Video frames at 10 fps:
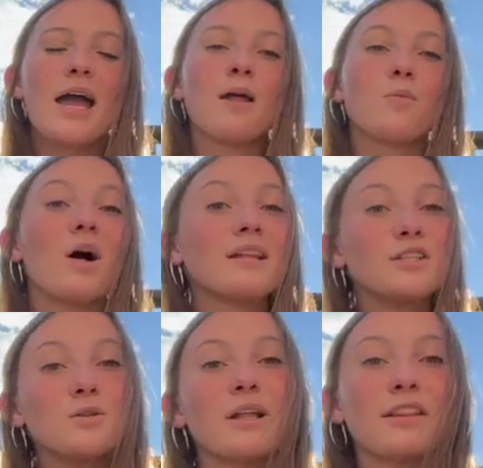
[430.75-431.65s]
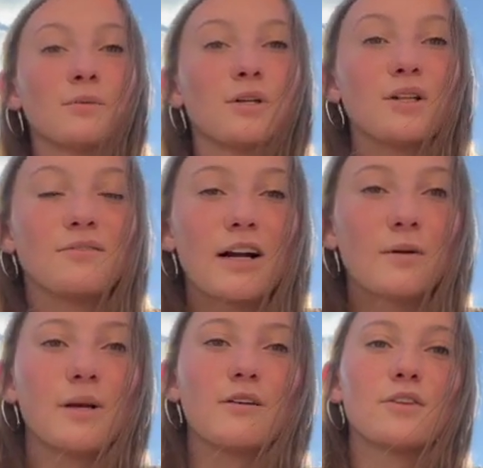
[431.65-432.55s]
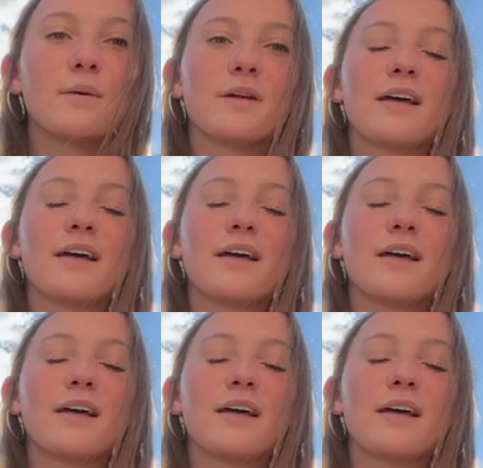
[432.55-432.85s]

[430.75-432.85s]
And while I do like the rural environment of Dartmouth,